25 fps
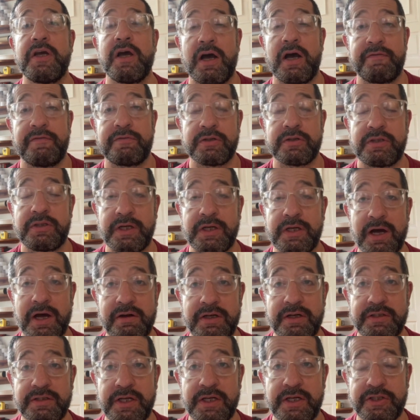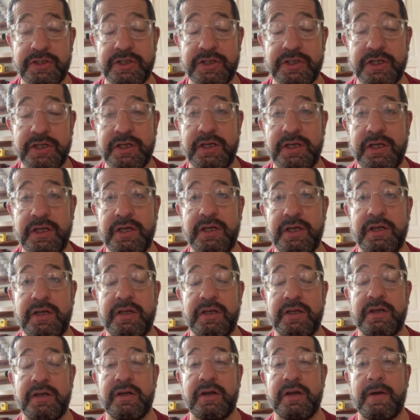of course, decolonization
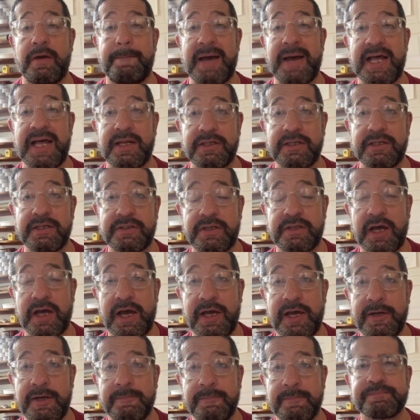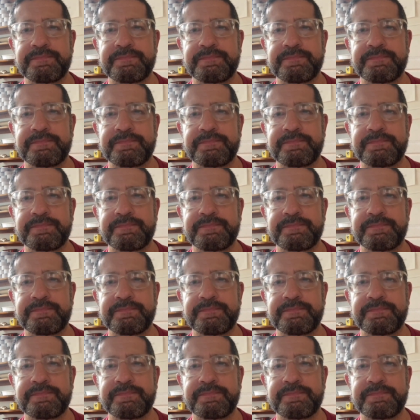in Palestine,